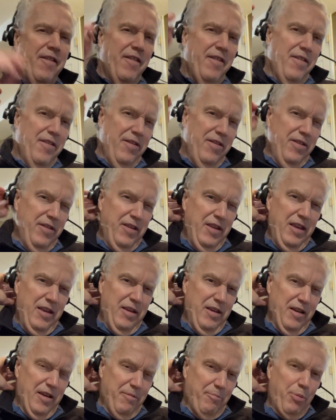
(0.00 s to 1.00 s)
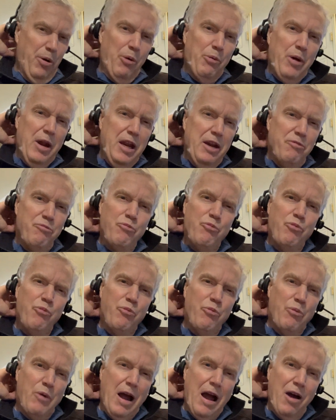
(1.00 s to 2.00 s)
the parade
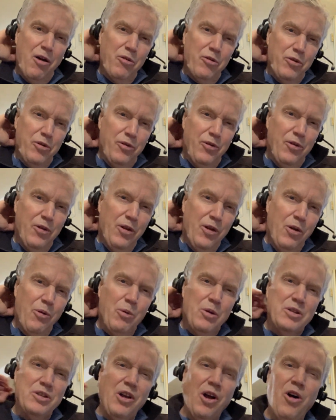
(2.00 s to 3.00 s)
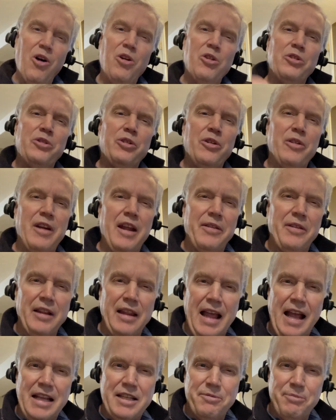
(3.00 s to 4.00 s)
route was altered at the
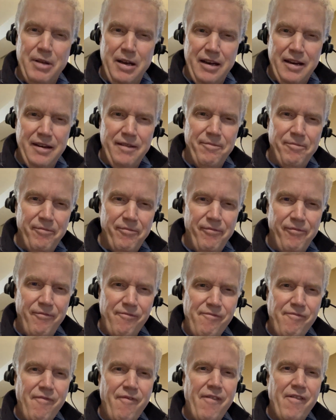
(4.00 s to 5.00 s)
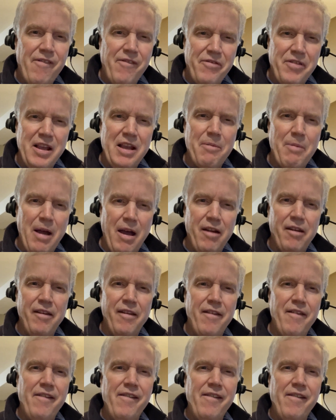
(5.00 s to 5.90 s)
last minute? Think about